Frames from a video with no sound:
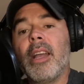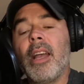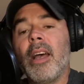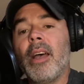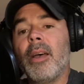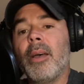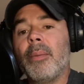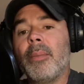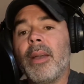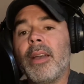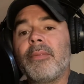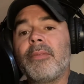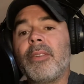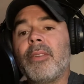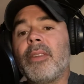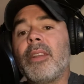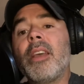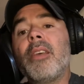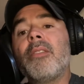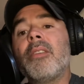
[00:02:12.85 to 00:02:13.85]
After
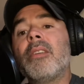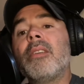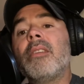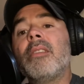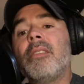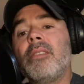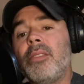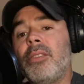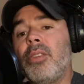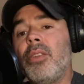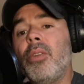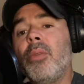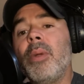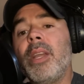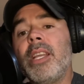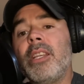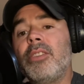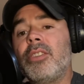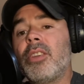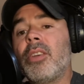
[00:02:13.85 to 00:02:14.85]
another
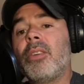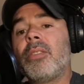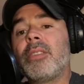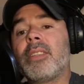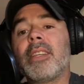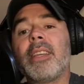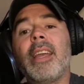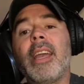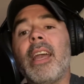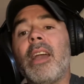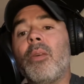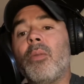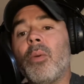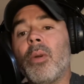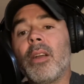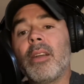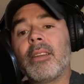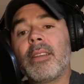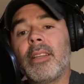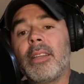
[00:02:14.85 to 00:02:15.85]
2-week jaunt at
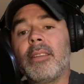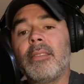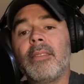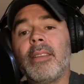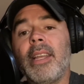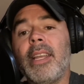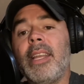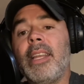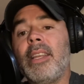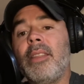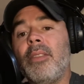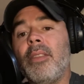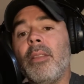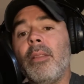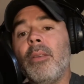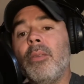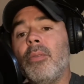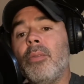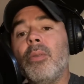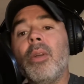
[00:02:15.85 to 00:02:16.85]
work and the
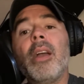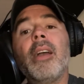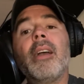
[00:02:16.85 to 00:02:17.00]
loo.